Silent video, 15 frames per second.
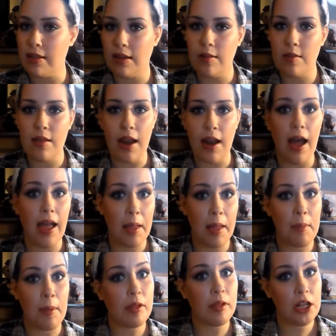because like I said, I
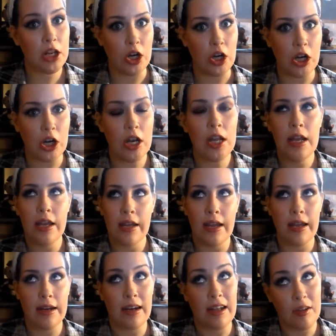am a bleeder,
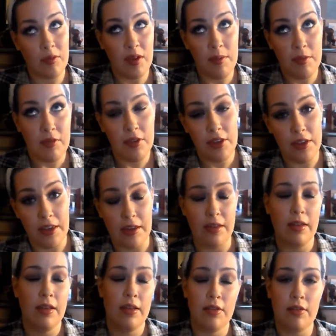and I have
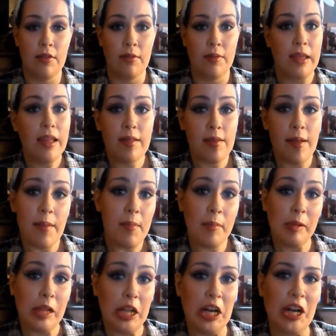hemophilia, so yes, I am a
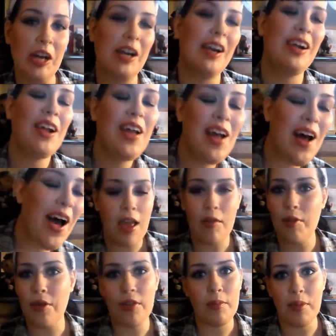bleeder. I was
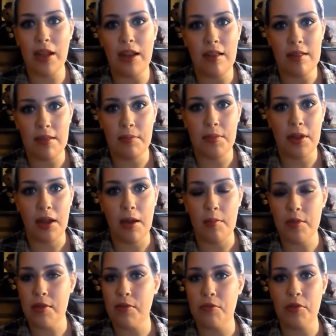having all the bleeding
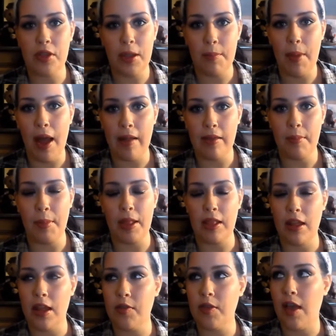symptoms. It was really impacting my
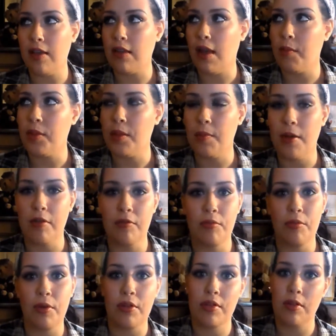life. That time of the month
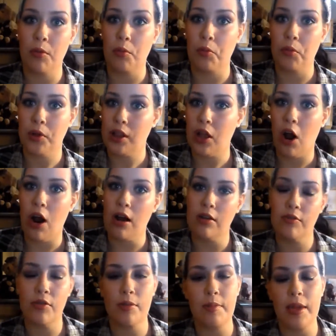was really
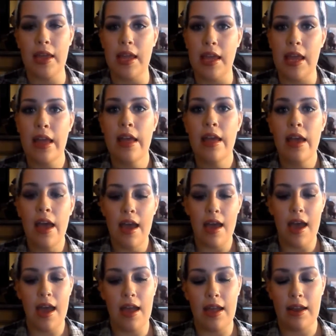hard for me,
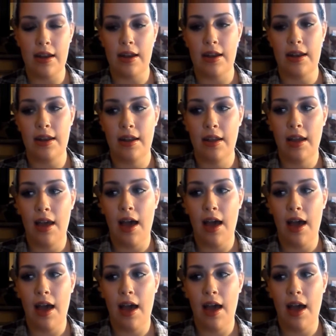and